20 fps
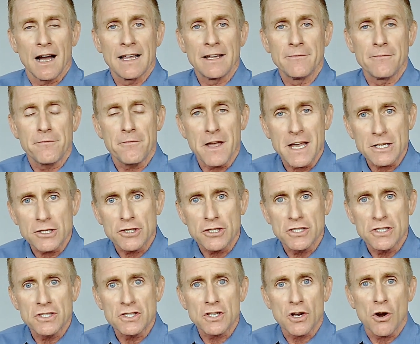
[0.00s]

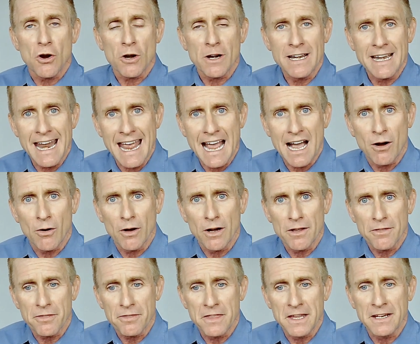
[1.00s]
infections are now
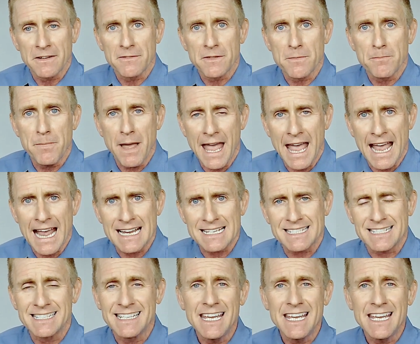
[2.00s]
a thing of the past.